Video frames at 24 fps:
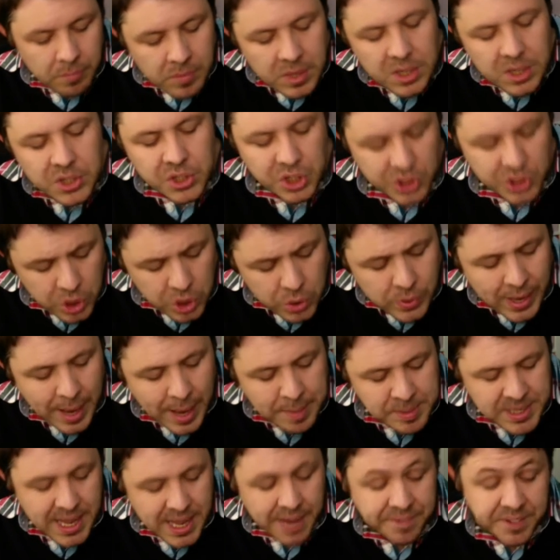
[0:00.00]
So 2 games
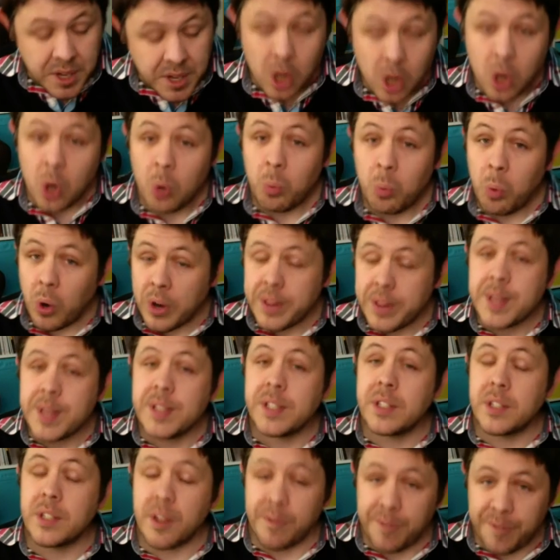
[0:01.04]
left. One of these
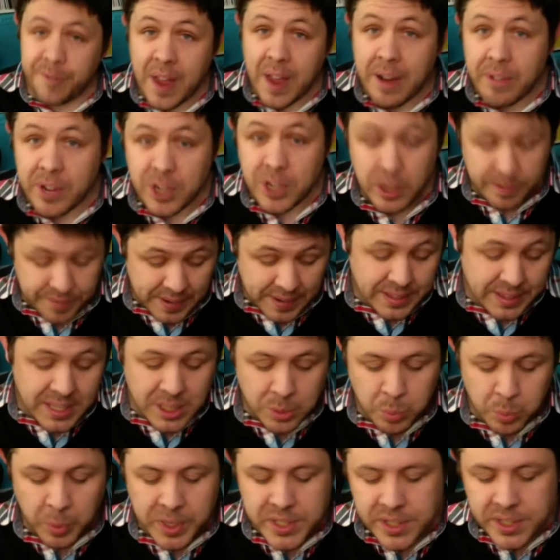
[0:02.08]
is a very new... In fact, this
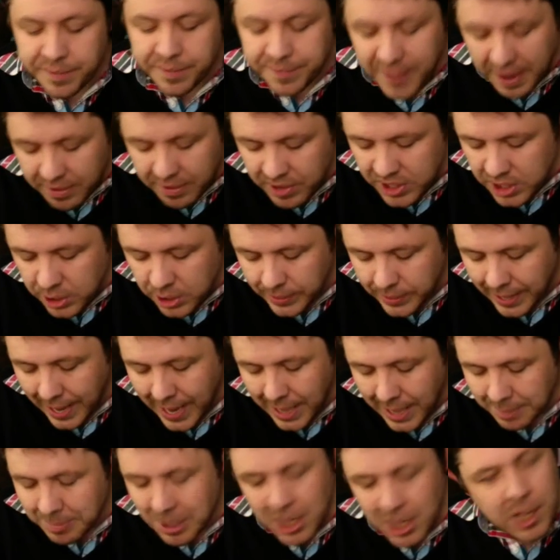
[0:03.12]
one is a very new
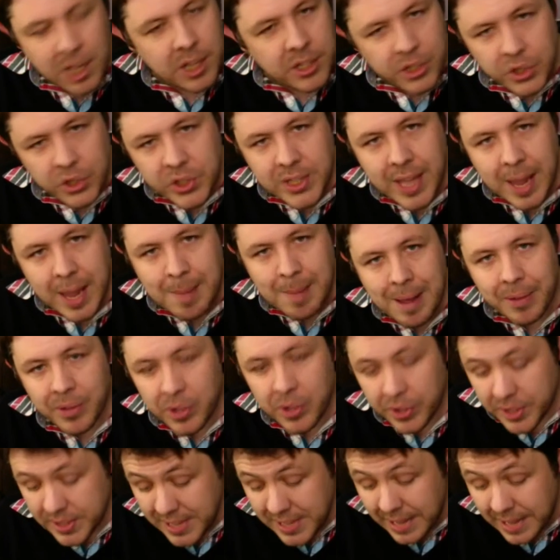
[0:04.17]
game. Just came the
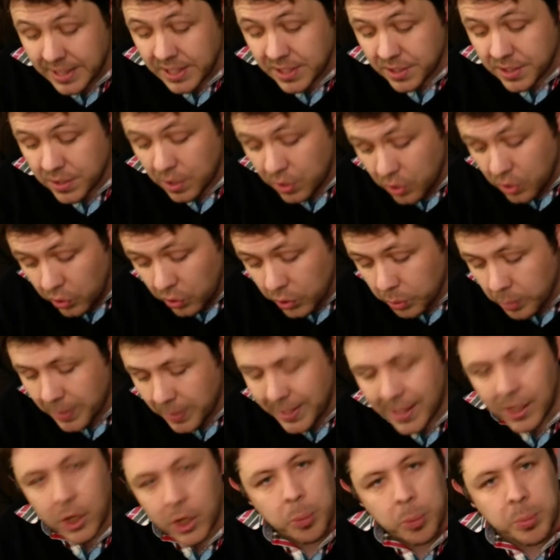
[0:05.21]
other day. This is another one
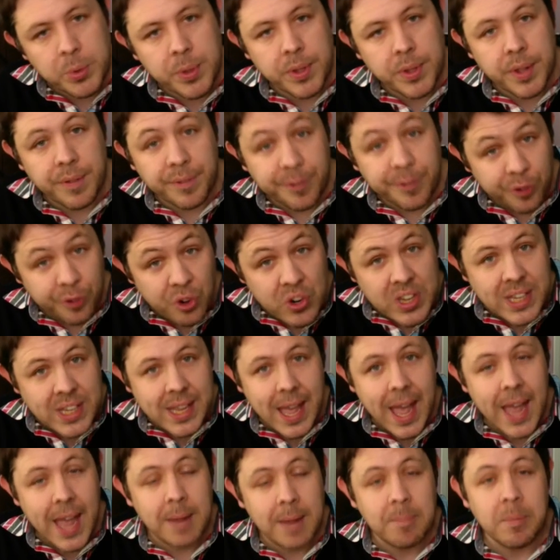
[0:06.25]
that comes with a free
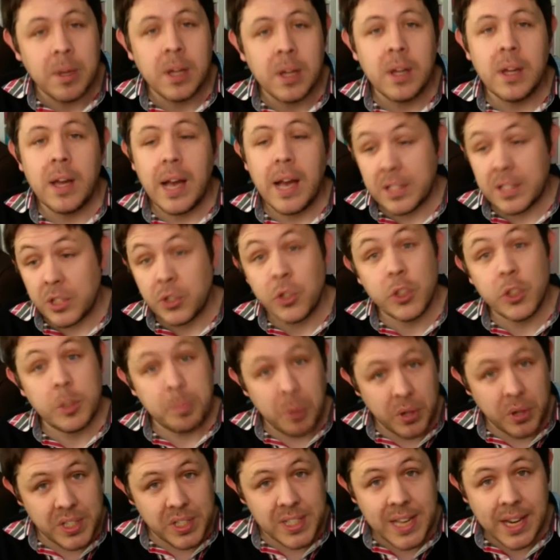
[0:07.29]
game, as I touched
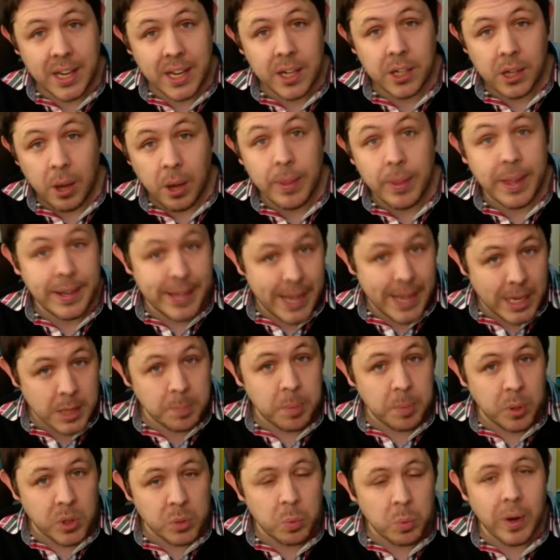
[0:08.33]
upon a second ago, that the
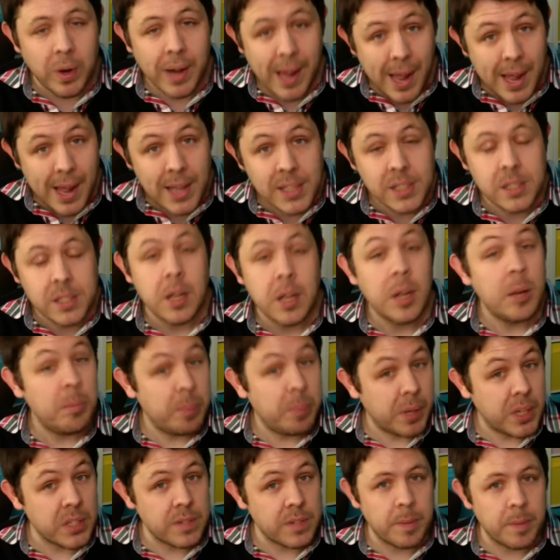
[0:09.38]
Xbox One has,
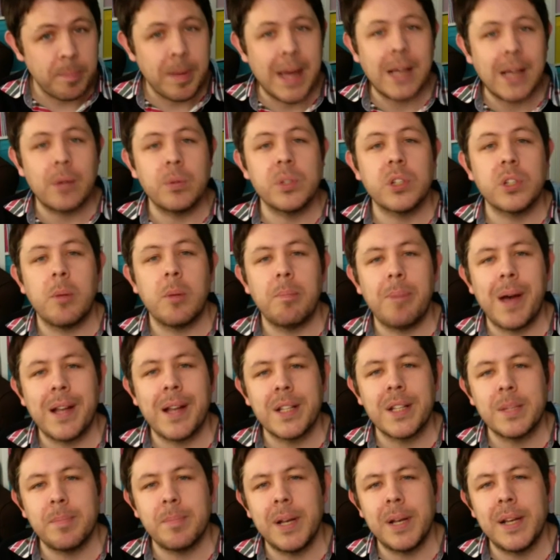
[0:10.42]
because of the backwards
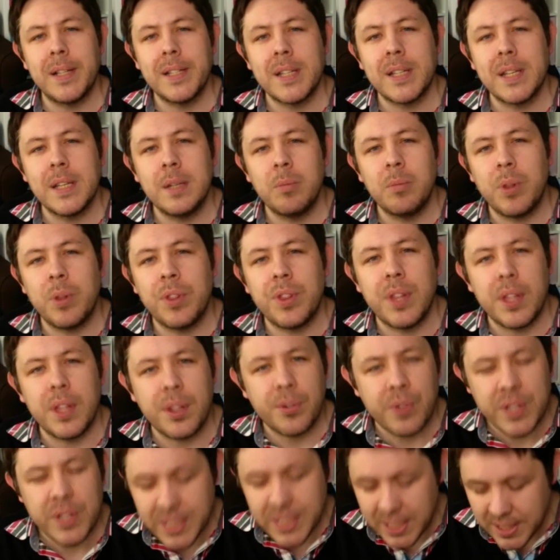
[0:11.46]
compatibility with the
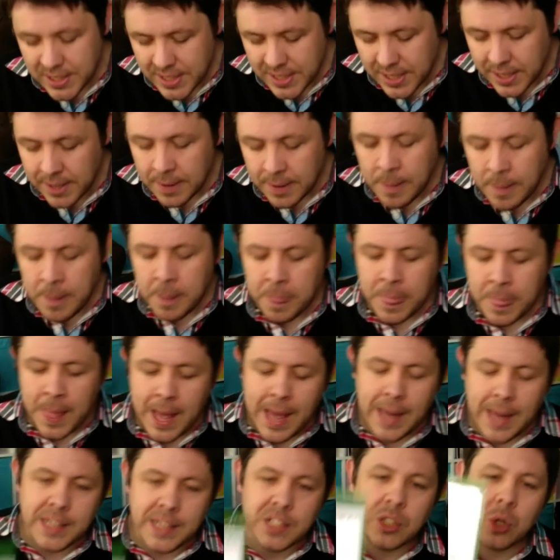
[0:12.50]
360.
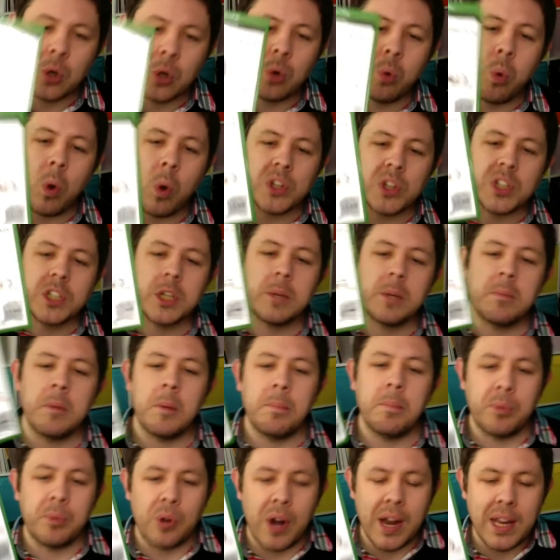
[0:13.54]
And it's Quantum
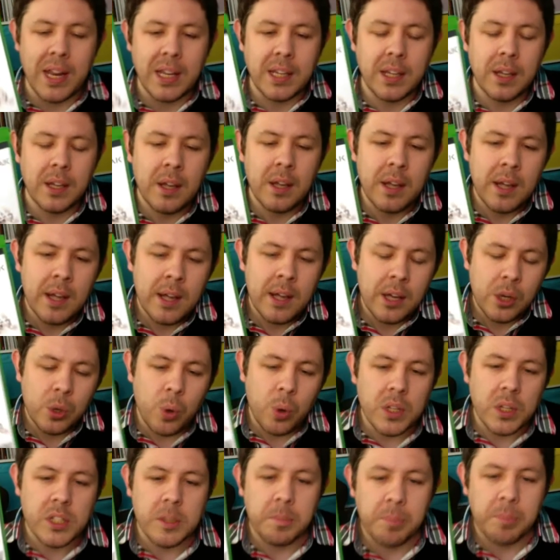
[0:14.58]
Break.
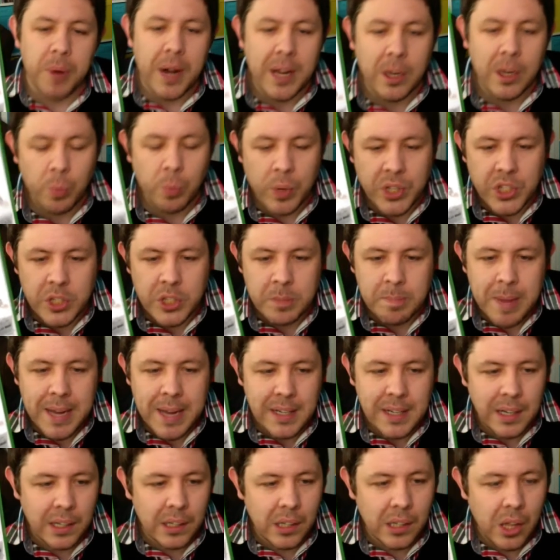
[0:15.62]
Quantum Break, which has made a
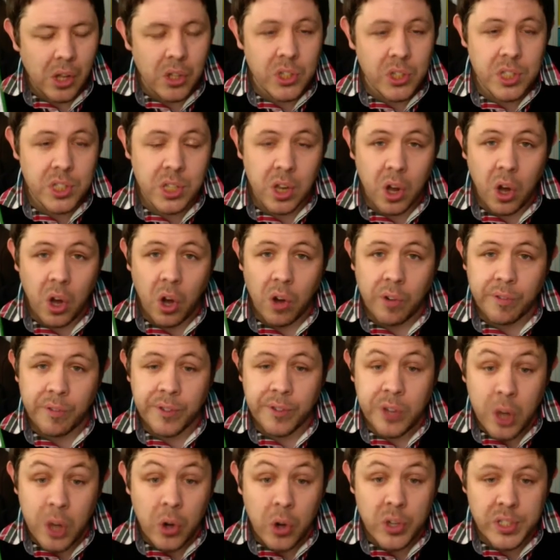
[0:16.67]
lot of
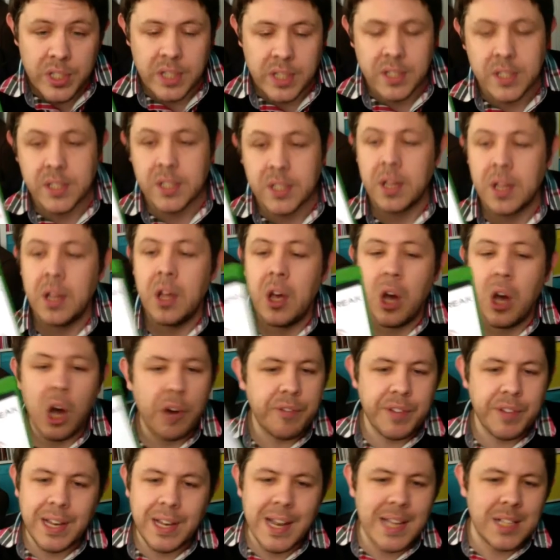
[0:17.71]
noises over
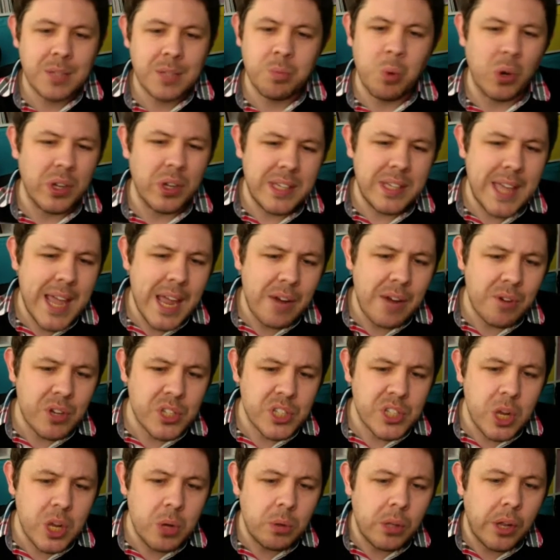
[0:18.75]
the last, year or
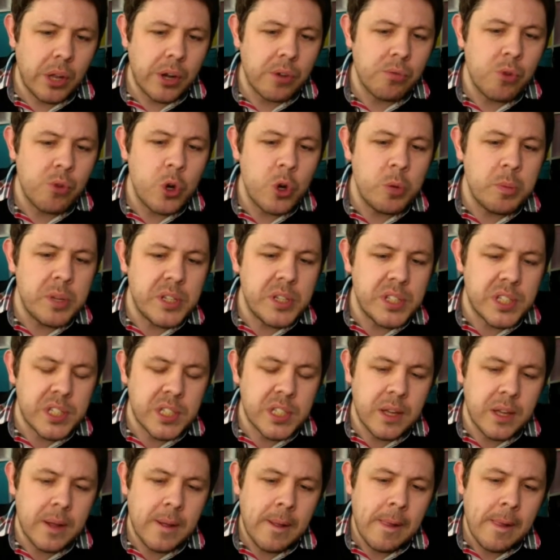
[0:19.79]
so. A lot of
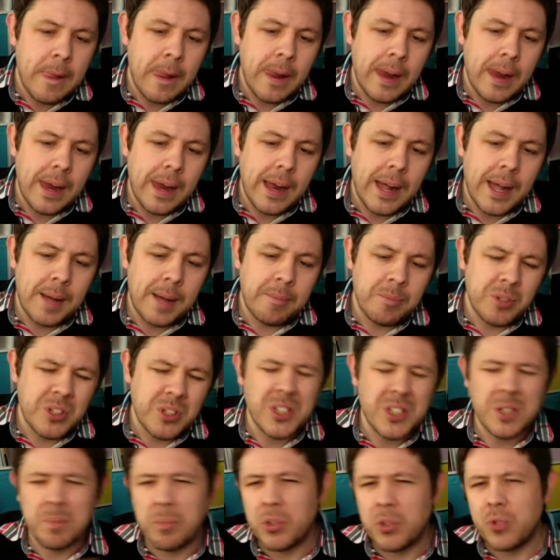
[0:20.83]
rumours. Not
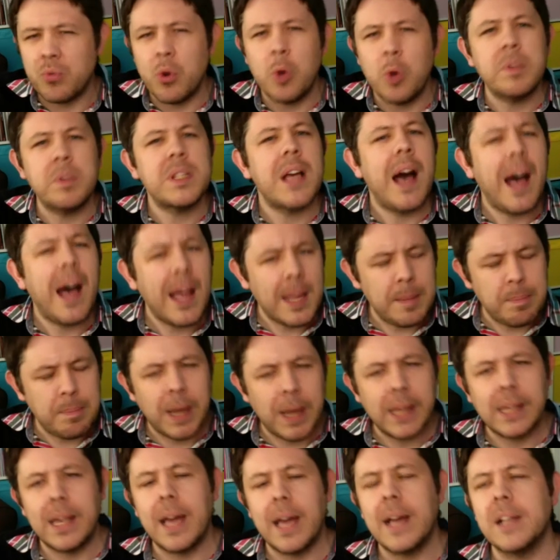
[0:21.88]
just so much rumours, hype,
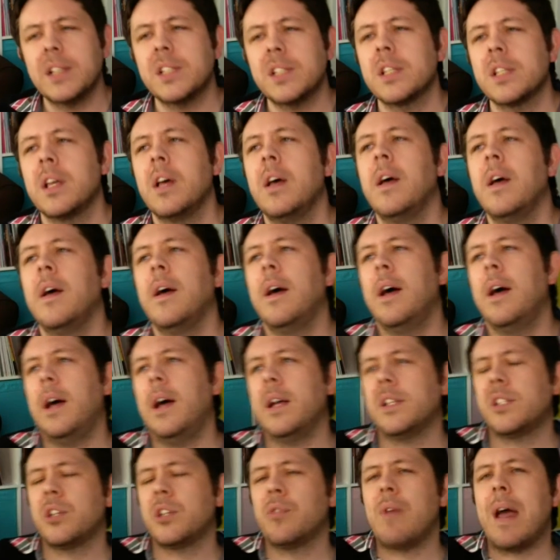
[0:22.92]
I guess,
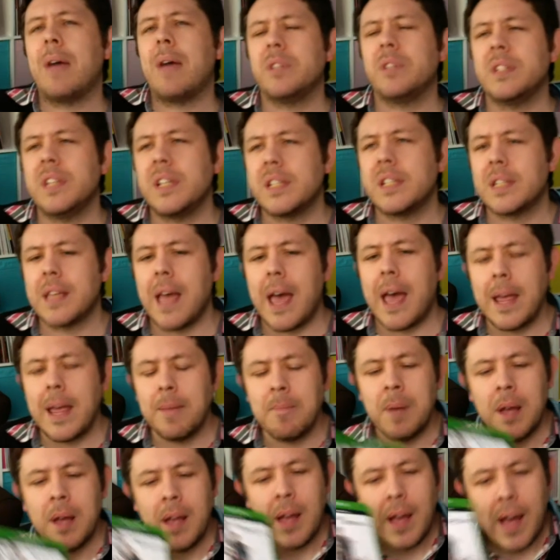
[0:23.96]
surrounding this
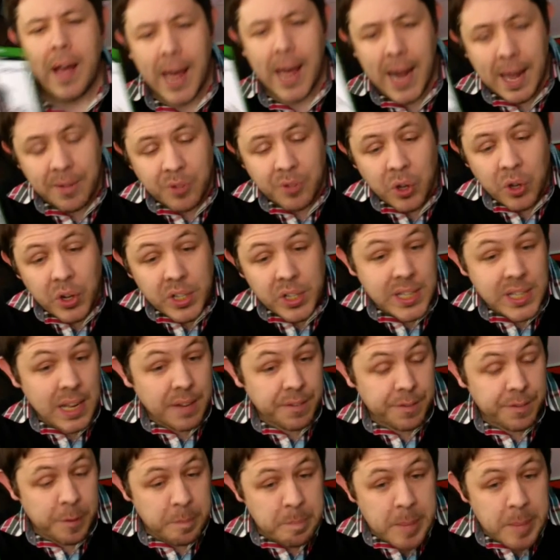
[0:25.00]
game. And I've got to say,
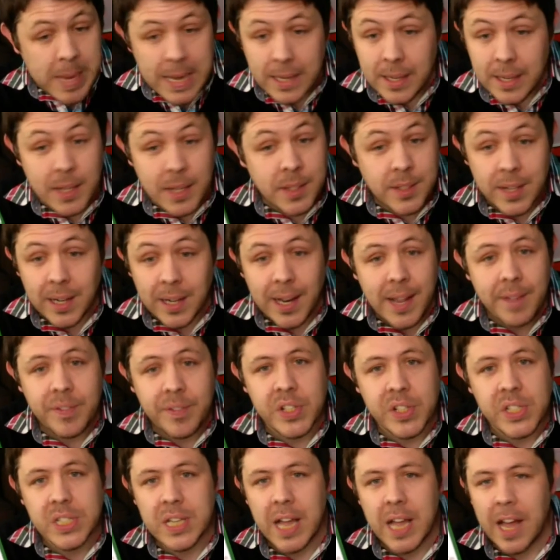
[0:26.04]
for me, it
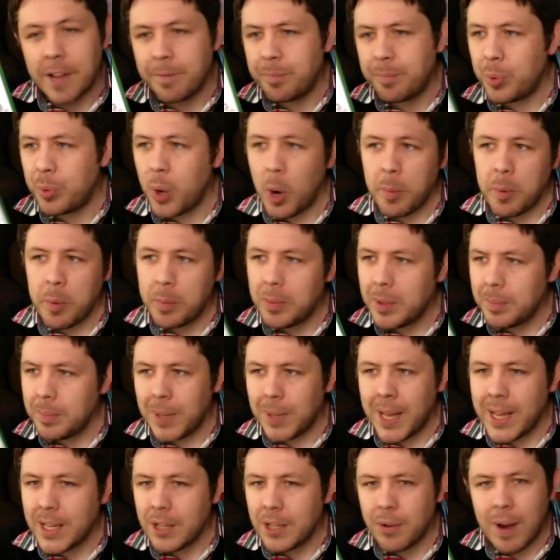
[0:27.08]
delivers. I've probably
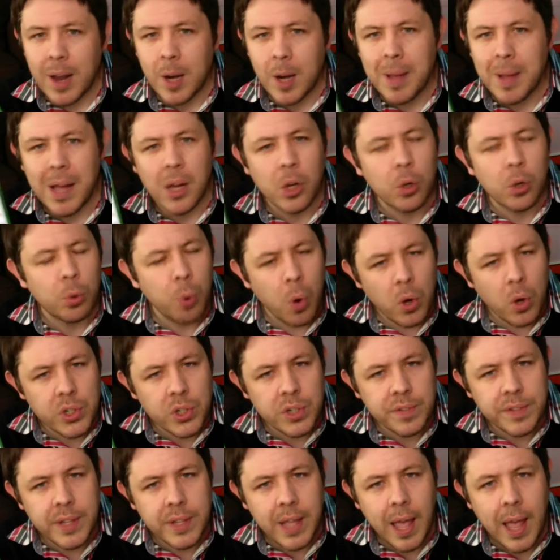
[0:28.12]
played around about a quarter
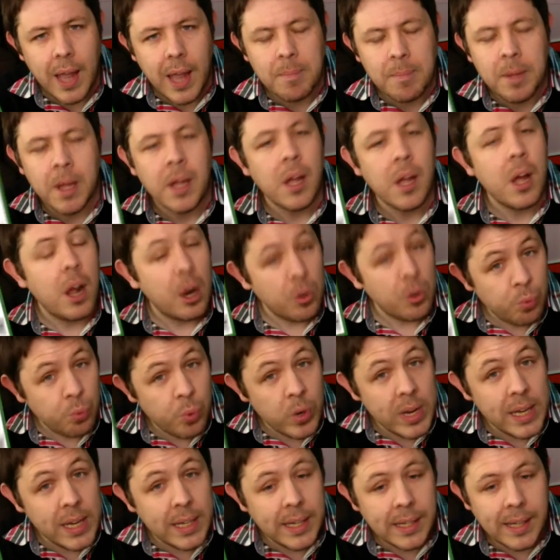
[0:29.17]
of the game.
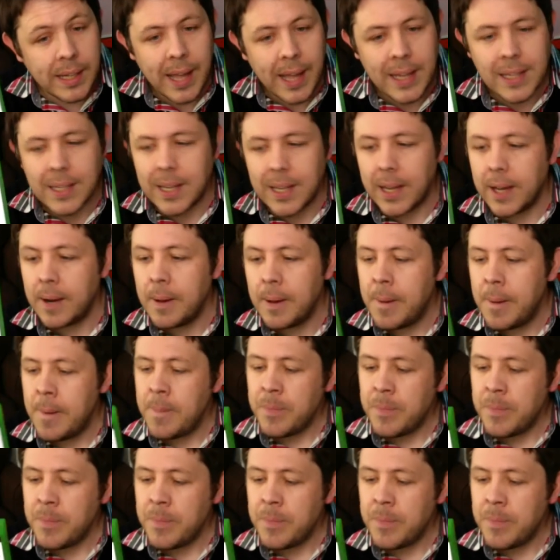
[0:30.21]
Really like it.